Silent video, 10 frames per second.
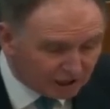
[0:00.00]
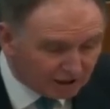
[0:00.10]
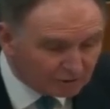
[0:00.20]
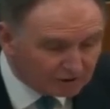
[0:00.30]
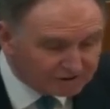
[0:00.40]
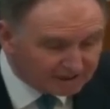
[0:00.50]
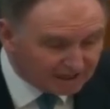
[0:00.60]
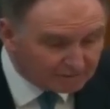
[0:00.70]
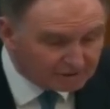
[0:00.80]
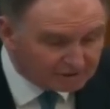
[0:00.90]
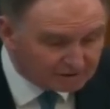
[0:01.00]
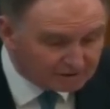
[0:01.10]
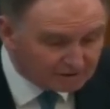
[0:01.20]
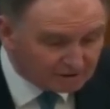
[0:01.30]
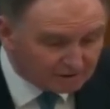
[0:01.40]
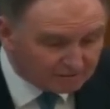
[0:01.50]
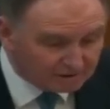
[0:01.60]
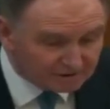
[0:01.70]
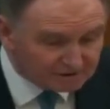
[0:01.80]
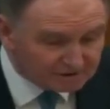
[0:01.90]
Chow escaped,
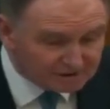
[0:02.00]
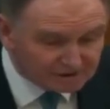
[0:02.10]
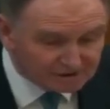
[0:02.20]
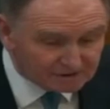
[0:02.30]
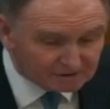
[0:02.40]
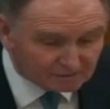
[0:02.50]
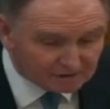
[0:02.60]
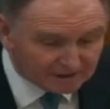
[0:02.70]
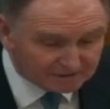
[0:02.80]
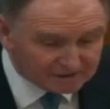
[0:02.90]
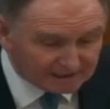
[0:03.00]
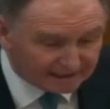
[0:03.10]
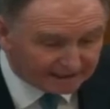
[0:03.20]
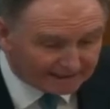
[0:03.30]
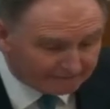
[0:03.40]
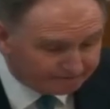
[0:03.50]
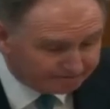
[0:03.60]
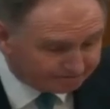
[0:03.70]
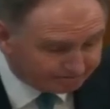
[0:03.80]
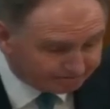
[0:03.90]
but the deceased was never seen again.